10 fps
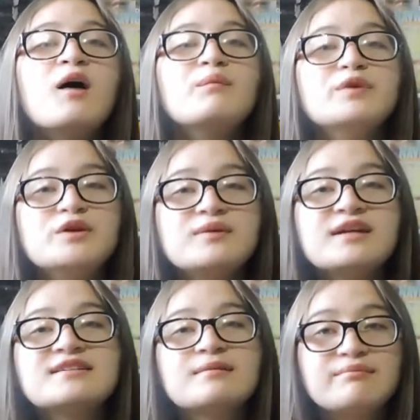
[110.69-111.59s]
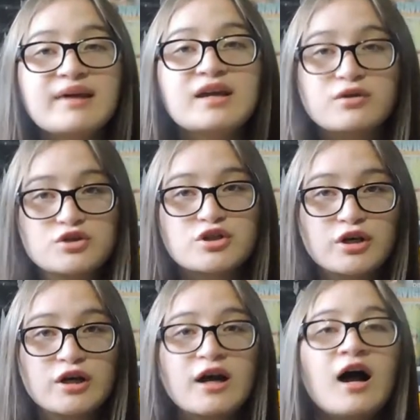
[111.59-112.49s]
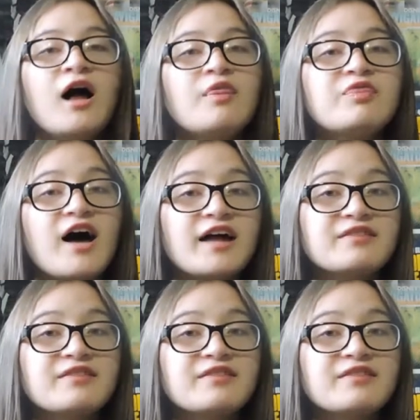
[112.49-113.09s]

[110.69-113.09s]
But you need to make sure that